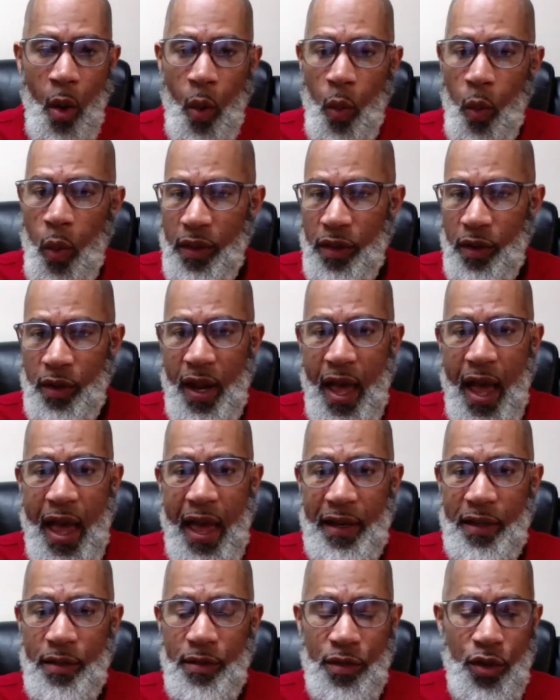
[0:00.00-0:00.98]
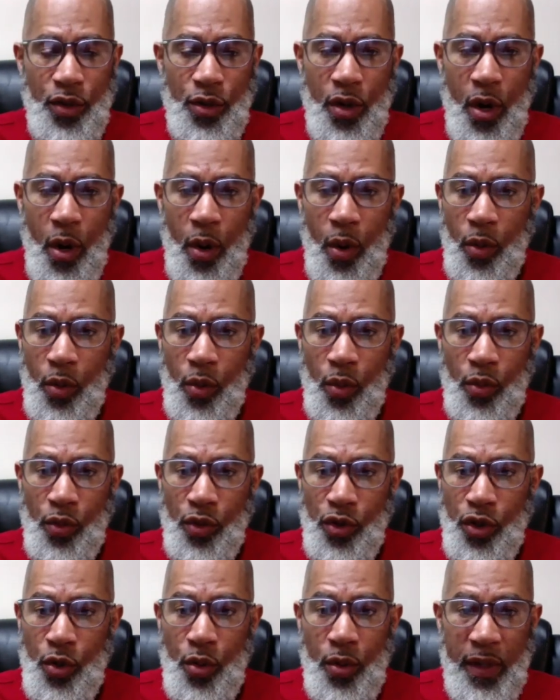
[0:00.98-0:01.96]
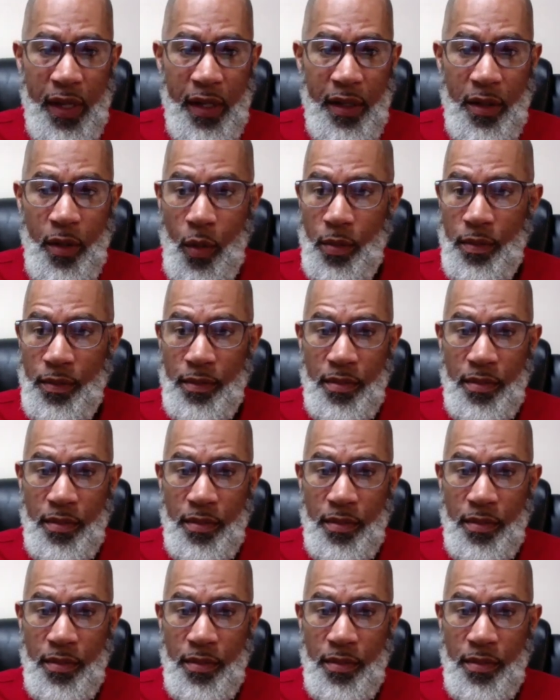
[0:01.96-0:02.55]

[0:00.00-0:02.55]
whether or not, you could